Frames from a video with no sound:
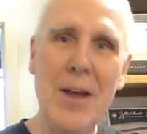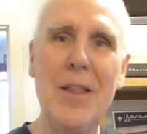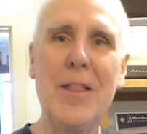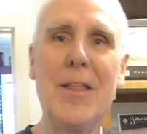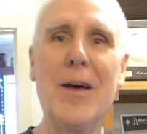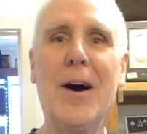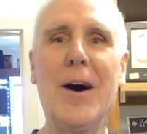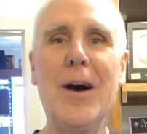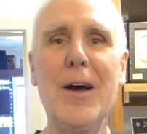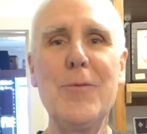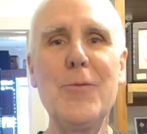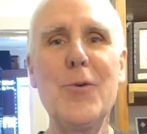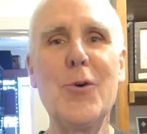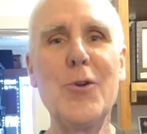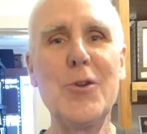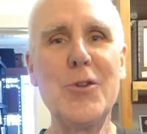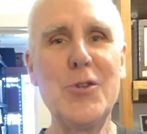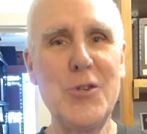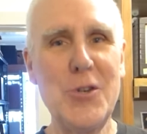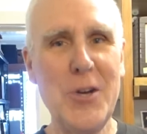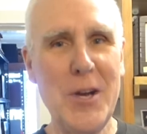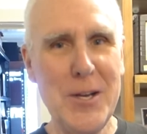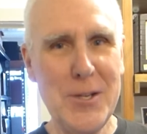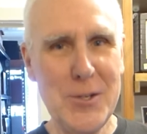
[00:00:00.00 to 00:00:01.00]
The high
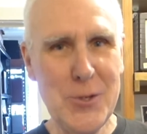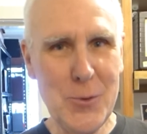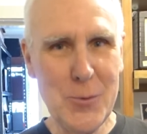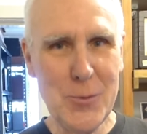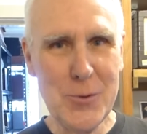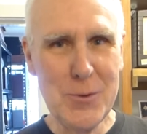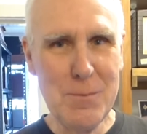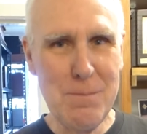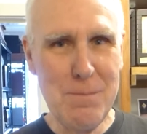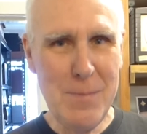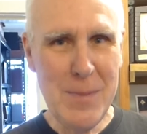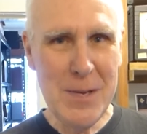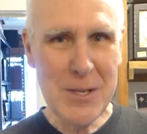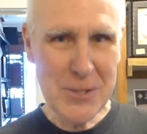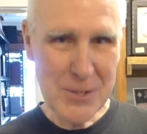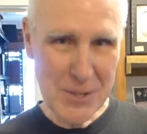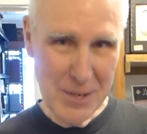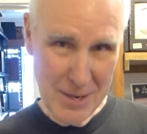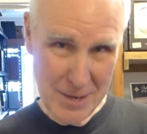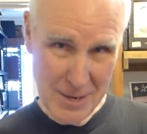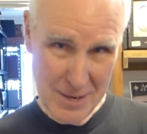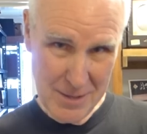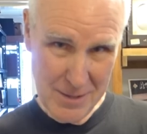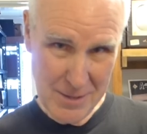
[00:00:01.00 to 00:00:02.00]
voltage chassis was
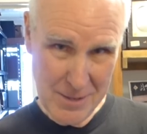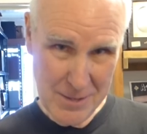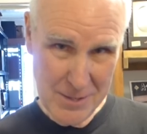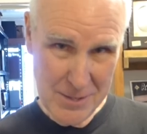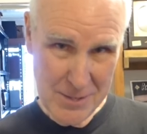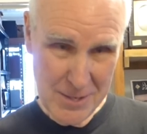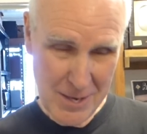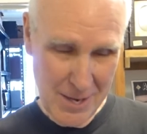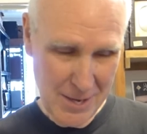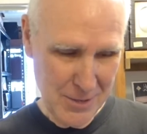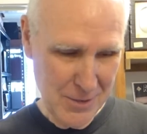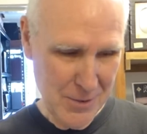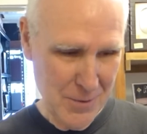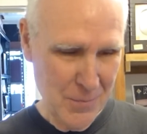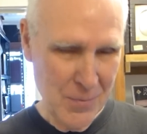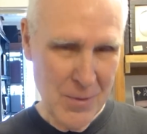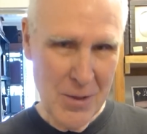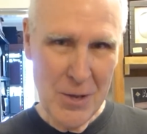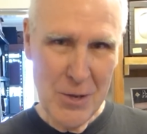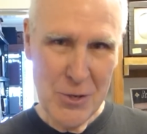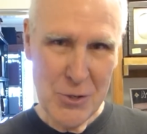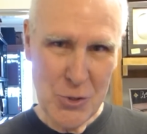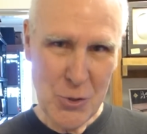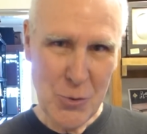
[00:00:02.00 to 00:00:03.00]
missing on this set,
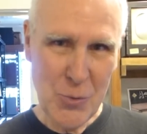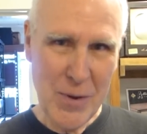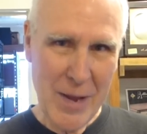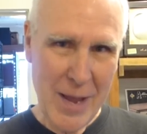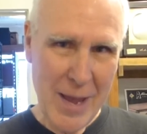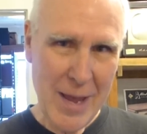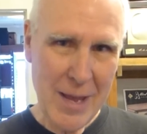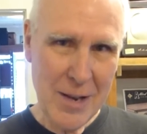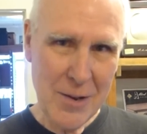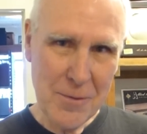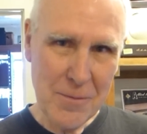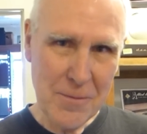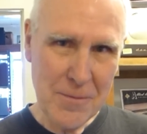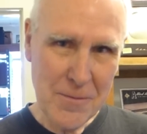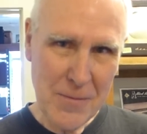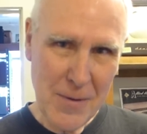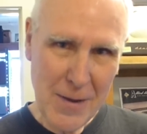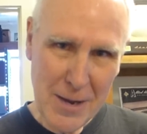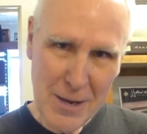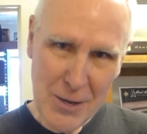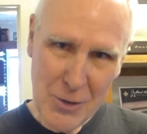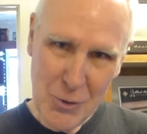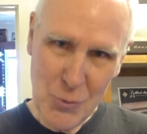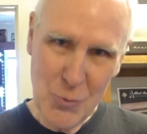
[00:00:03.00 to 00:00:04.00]
so we had to
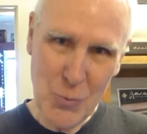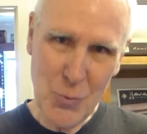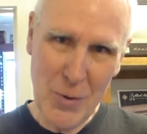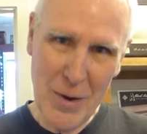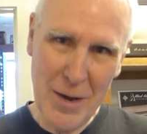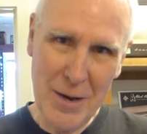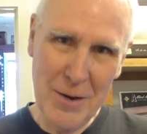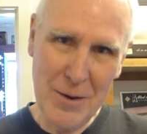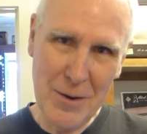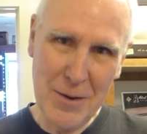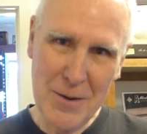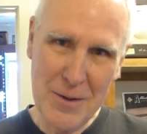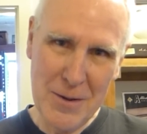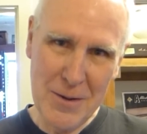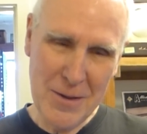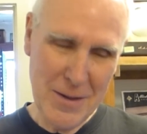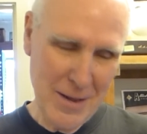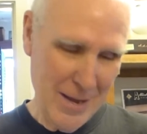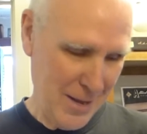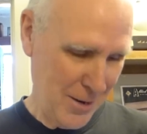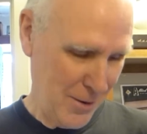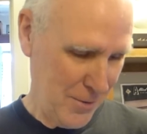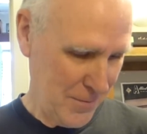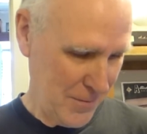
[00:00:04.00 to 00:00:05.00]
find one.
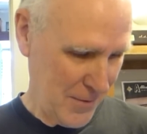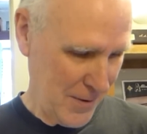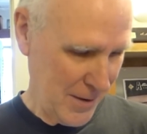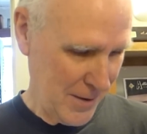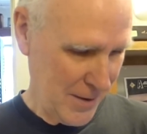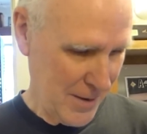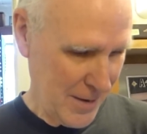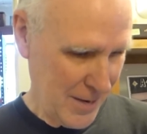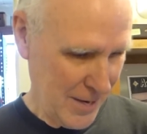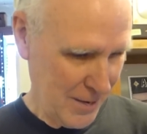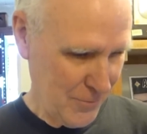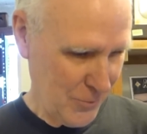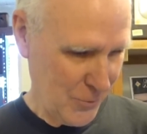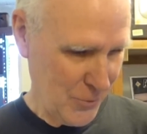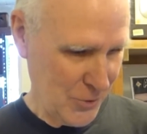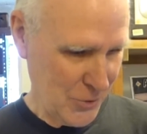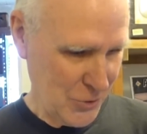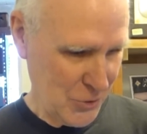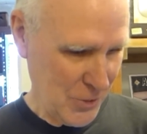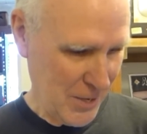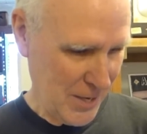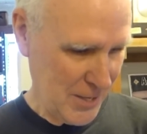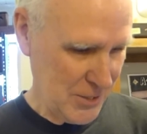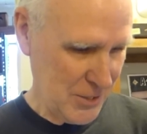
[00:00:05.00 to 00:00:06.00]
We had to find a high
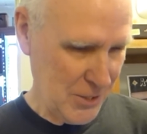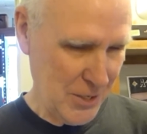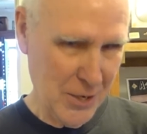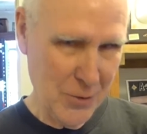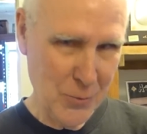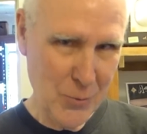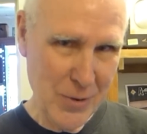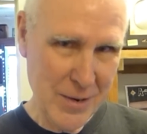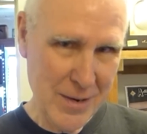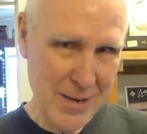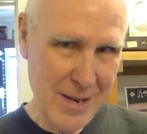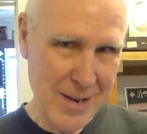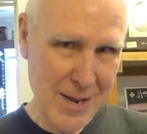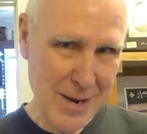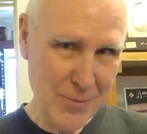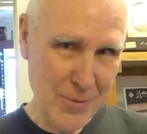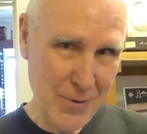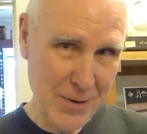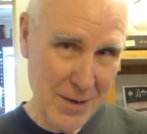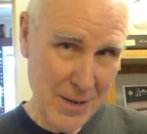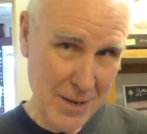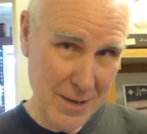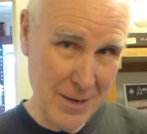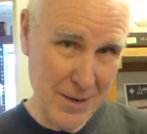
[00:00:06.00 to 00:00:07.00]
voltage chassis, and we never
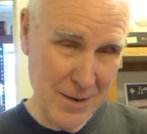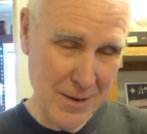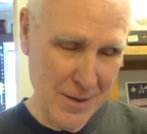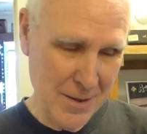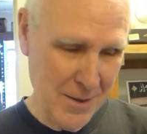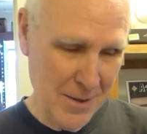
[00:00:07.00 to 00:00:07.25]
did.